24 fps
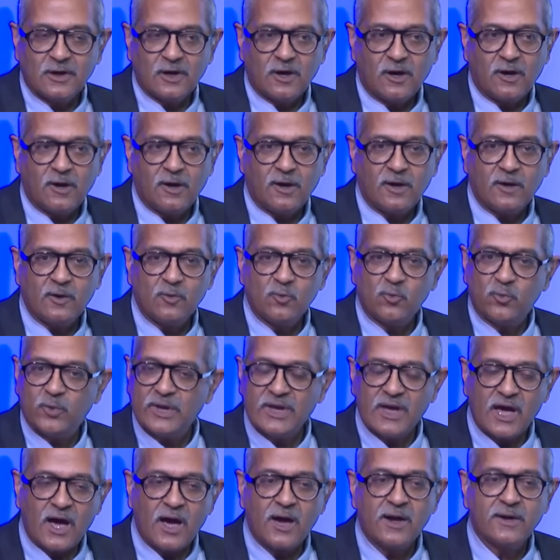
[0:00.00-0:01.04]
uh,
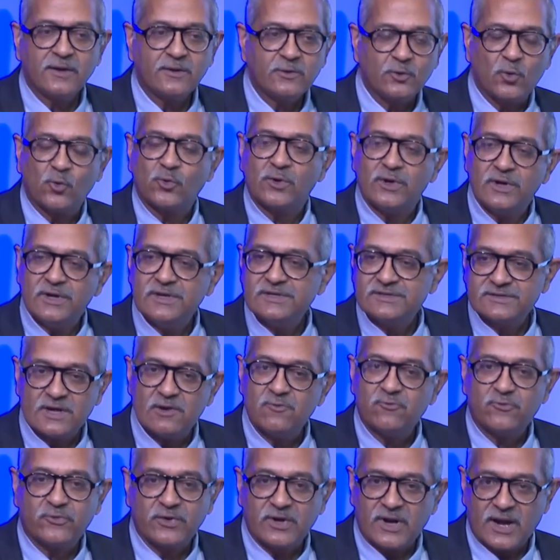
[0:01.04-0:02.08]
we are totally
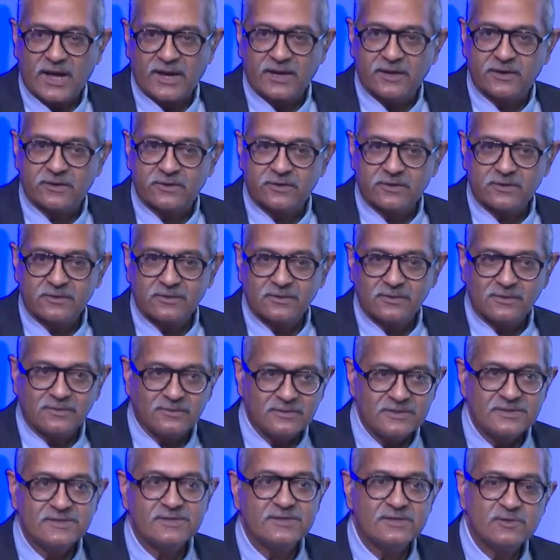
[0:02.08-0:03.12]
self reliant.
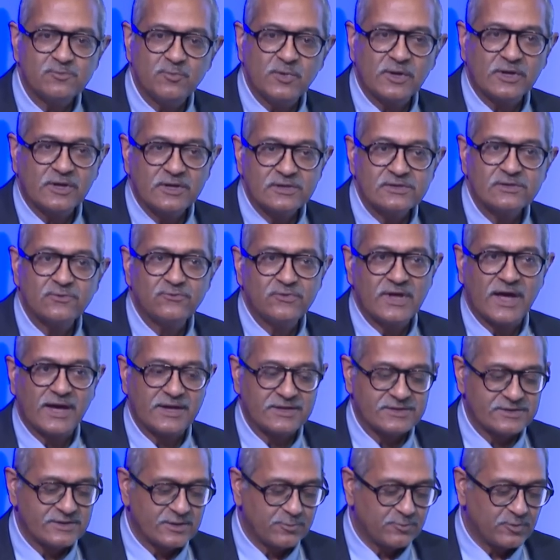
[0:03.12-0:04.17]
This is because of the
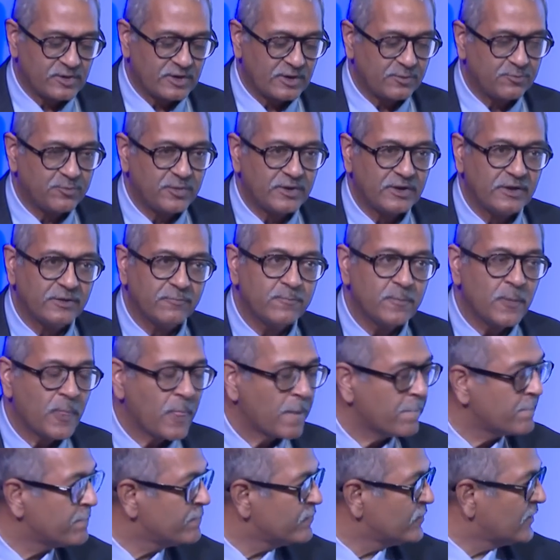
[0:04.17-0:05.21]
IGMDP.
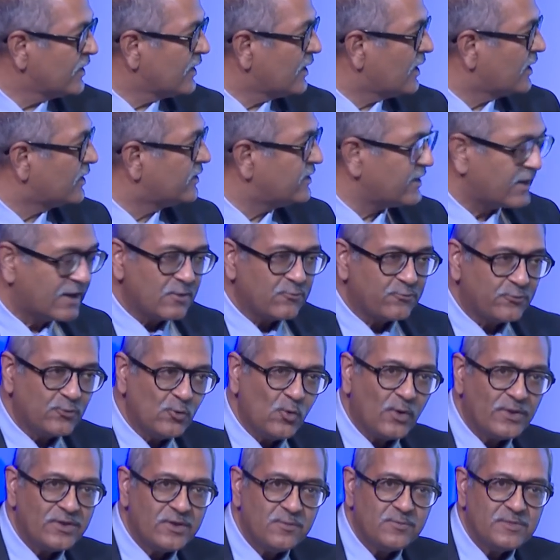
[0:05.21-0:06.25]
Uh, there are a
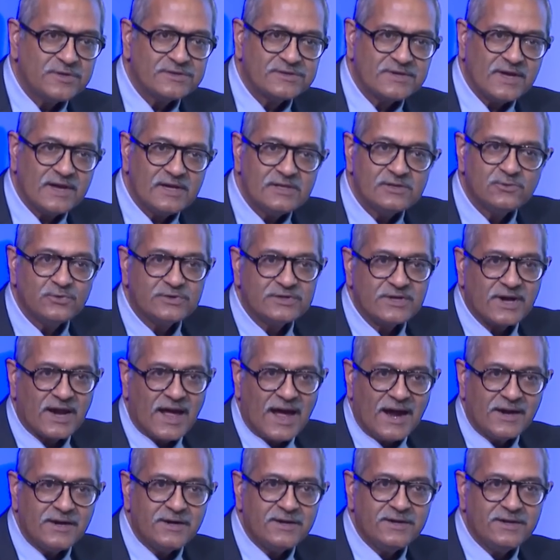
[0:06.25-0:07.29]
few other missiles which are
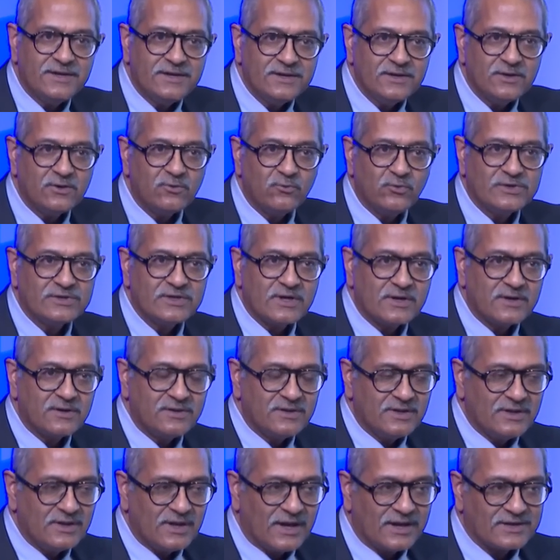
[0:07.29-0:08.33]
added here, which are
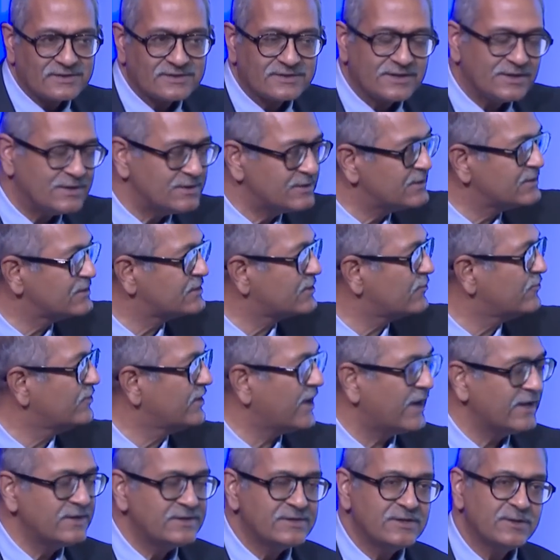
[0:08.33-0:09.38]
the extensions of the
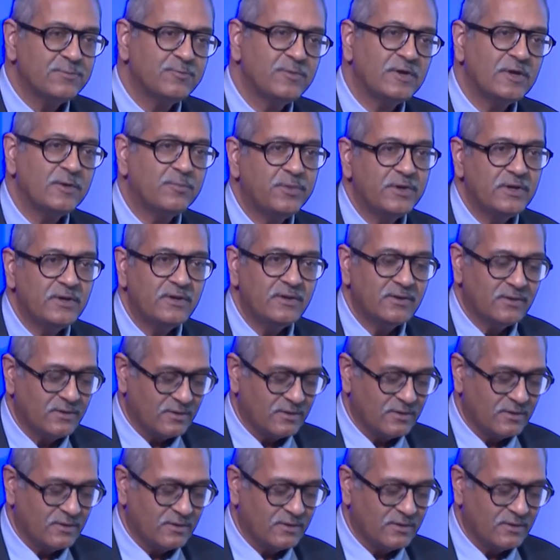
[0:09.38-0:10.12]
IGMDP.